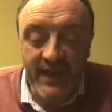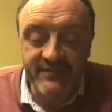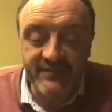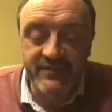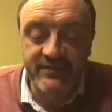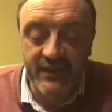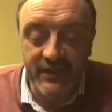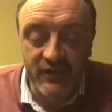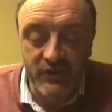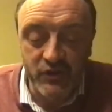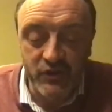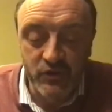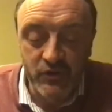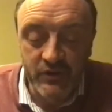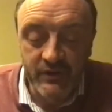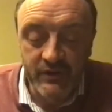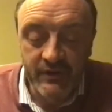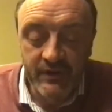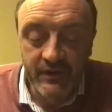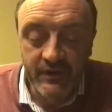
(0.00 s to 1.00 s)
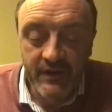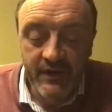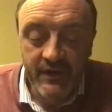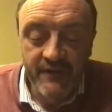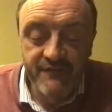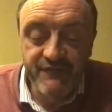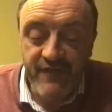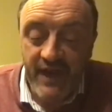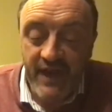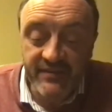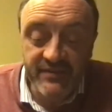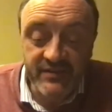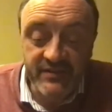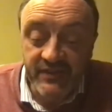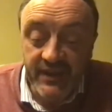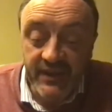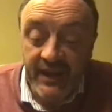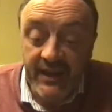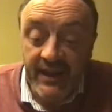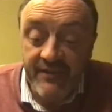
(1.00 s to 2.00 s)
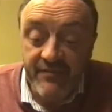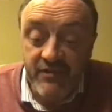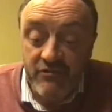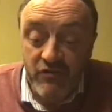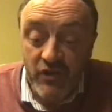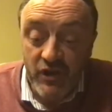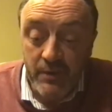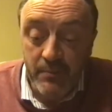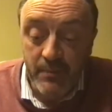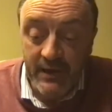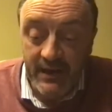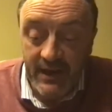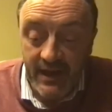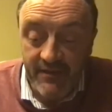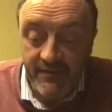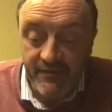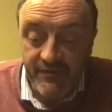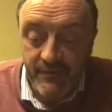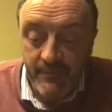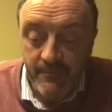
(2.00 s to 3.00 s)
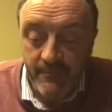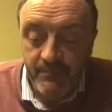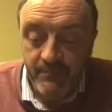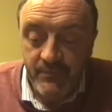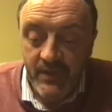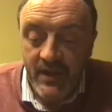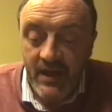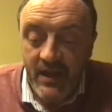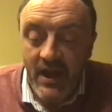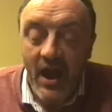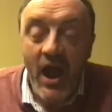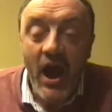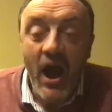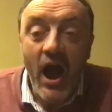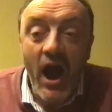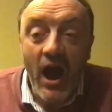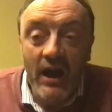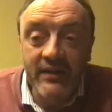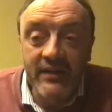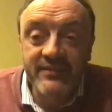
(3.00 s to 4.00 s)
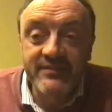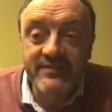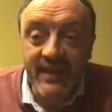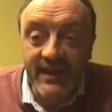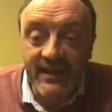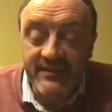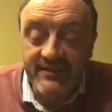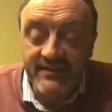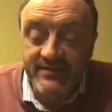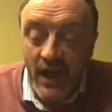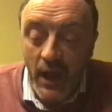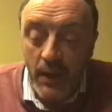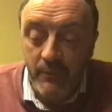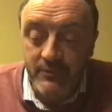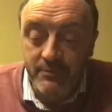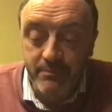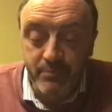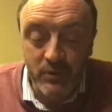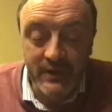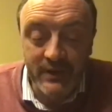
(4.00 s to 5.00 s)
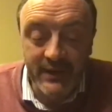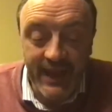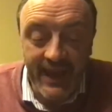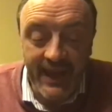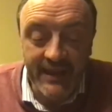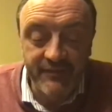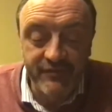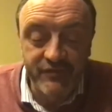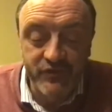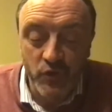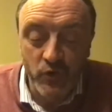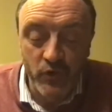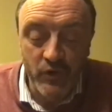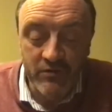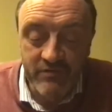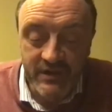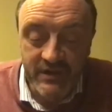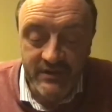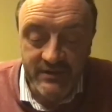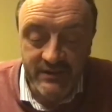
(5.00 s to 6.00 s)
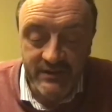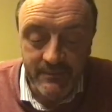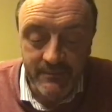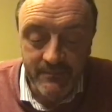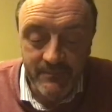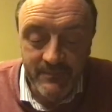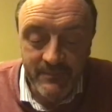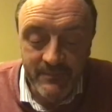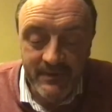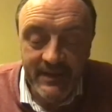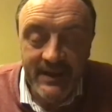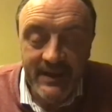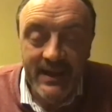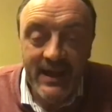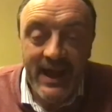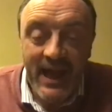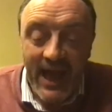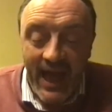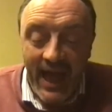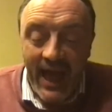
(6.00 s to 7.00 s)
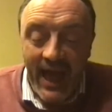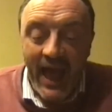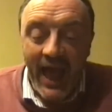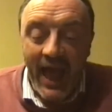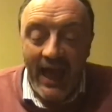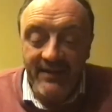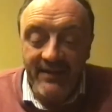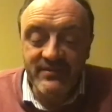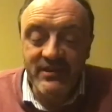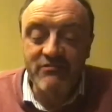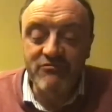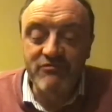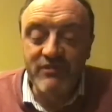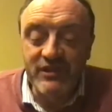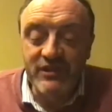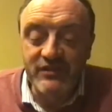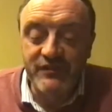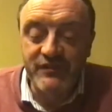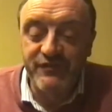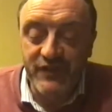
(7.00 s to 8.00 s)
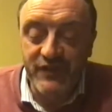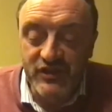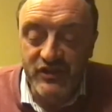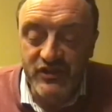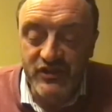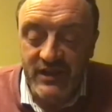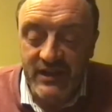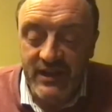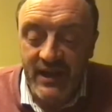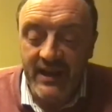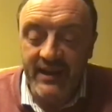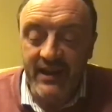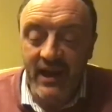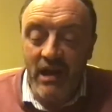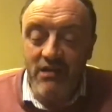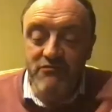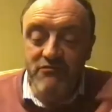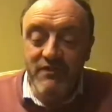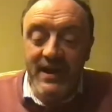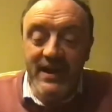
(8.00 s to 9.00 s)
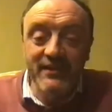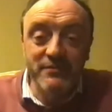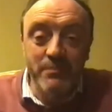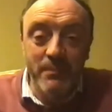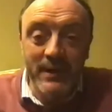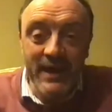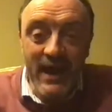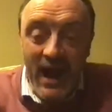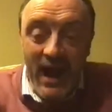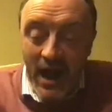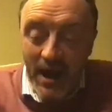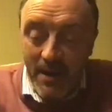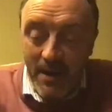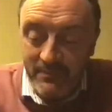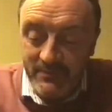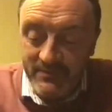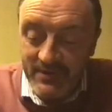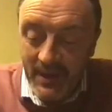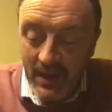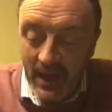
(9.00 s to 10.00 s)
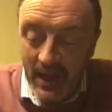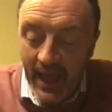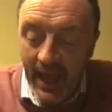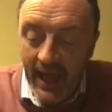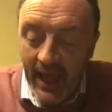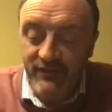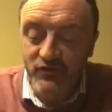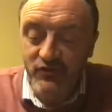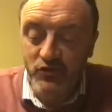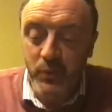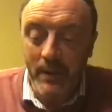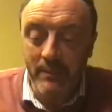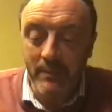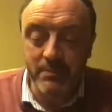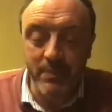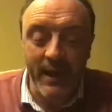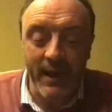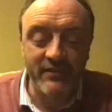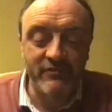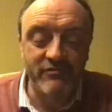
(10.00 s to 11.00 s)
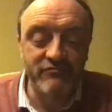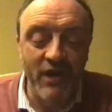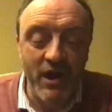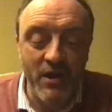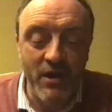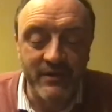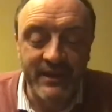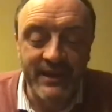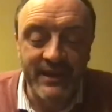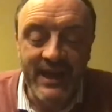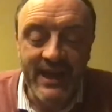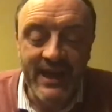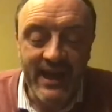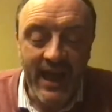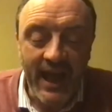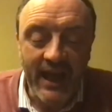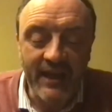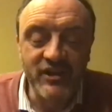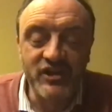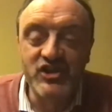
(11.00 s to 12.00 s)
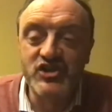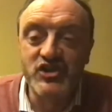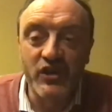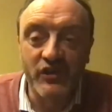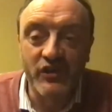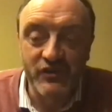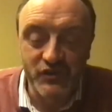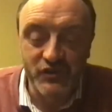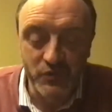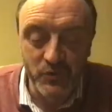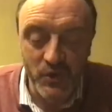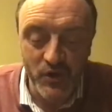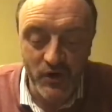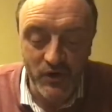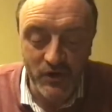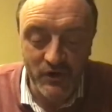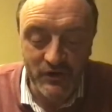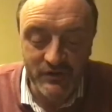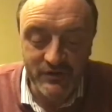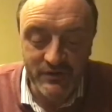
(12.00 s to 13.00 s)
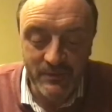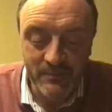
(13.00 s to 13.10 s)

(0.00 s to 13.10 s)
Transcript: as I could, faster than I'd ever run in my life. I sensed I was pulling ahead of Tony Reardon. As I reached the finishing line, I raised my arms and swept past Roundy and shuddered to a halt.